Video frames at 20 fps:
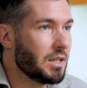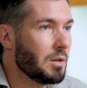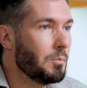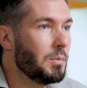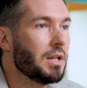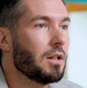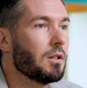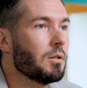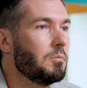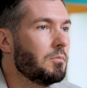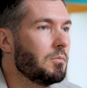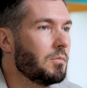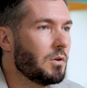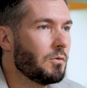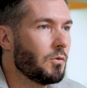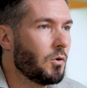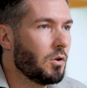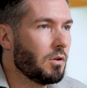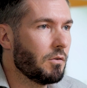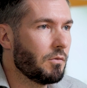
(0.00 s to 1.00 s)
in the middle
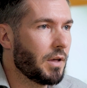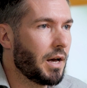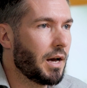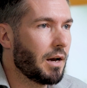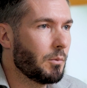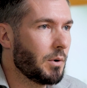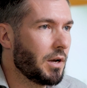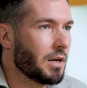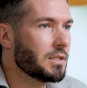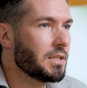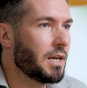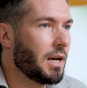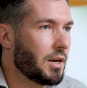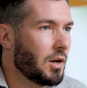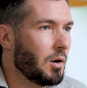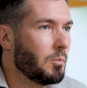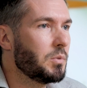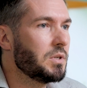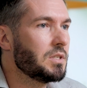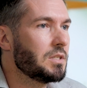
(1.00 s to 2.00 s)
of all of that, we actually had
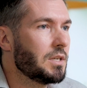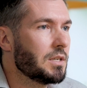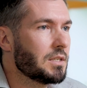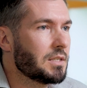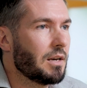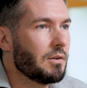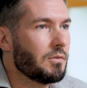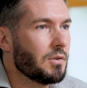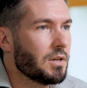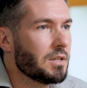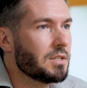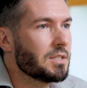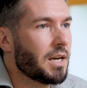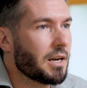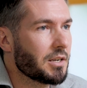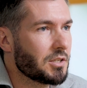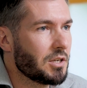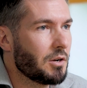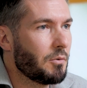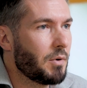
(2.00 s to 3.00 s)
our busiest ever
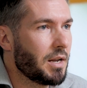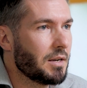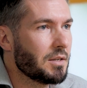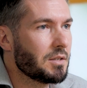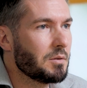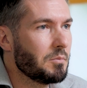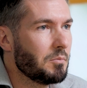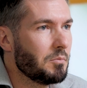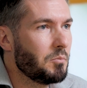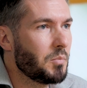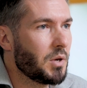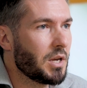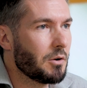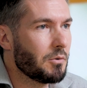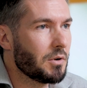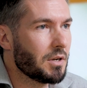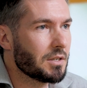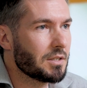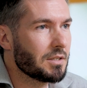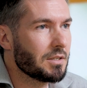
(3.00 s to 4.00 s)
tax year end
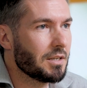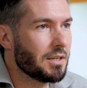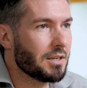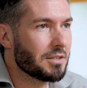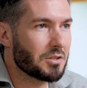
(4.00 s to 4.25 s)
period.